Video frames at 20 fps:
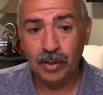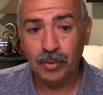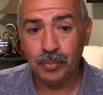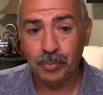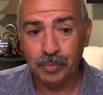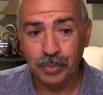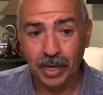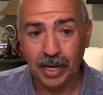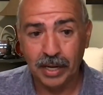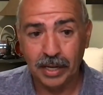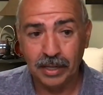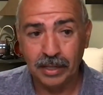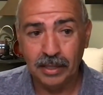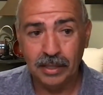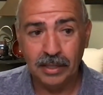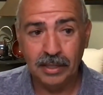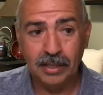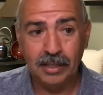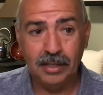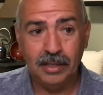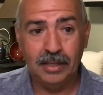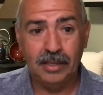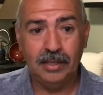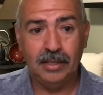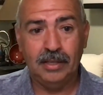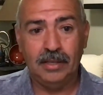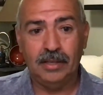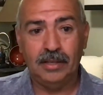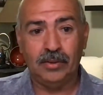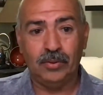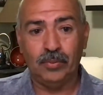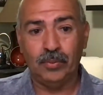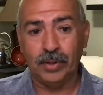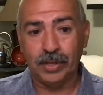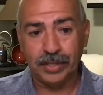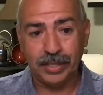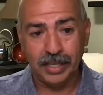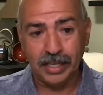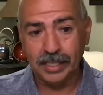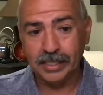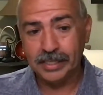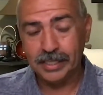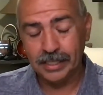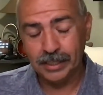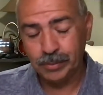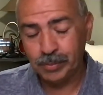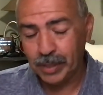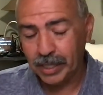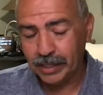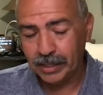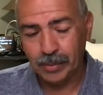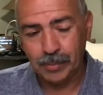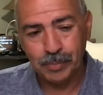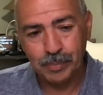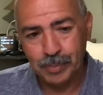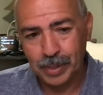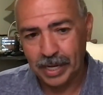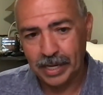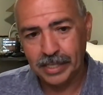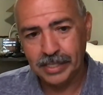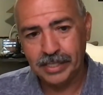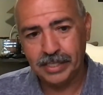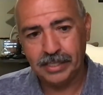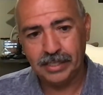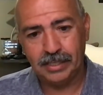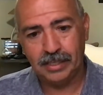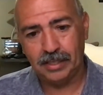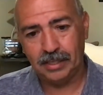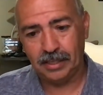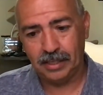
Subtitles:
But what this has been the best